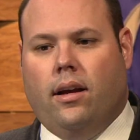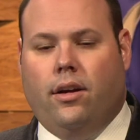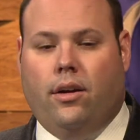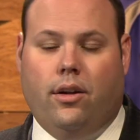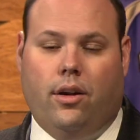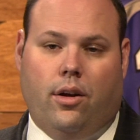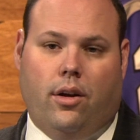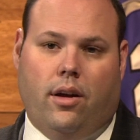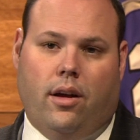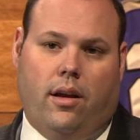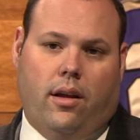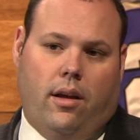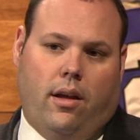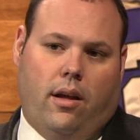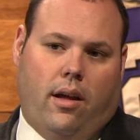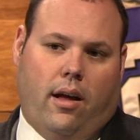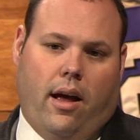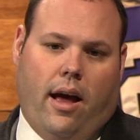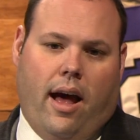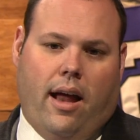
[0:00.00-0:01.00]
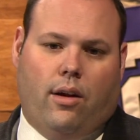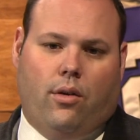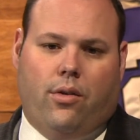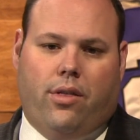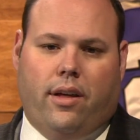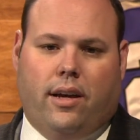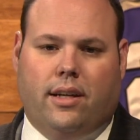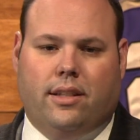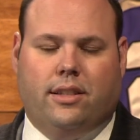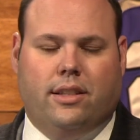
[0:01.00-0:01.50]
you know, I don't
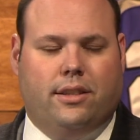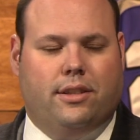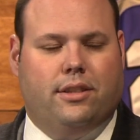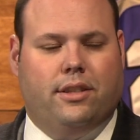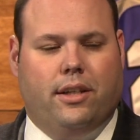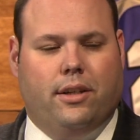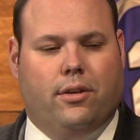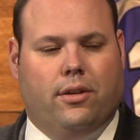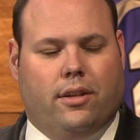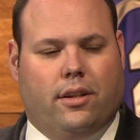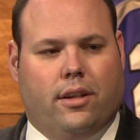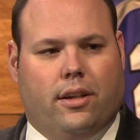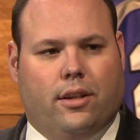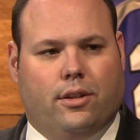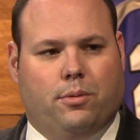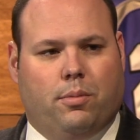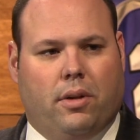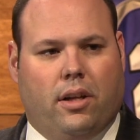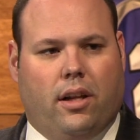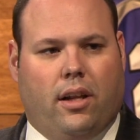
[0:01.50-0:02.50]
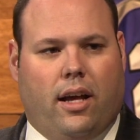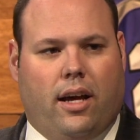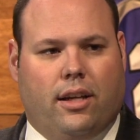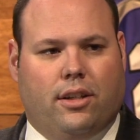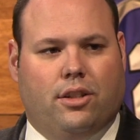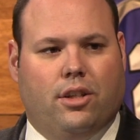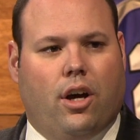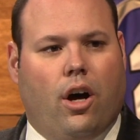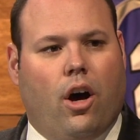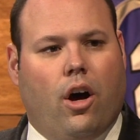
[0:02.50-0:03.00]
think it's any secret that there's been a lot
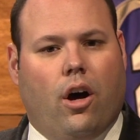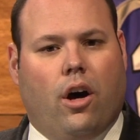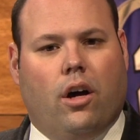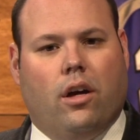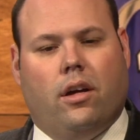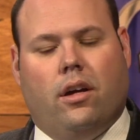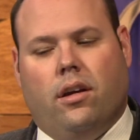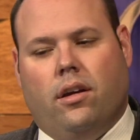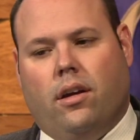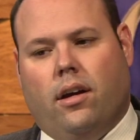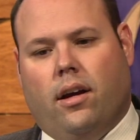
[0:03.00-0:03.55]
of talk.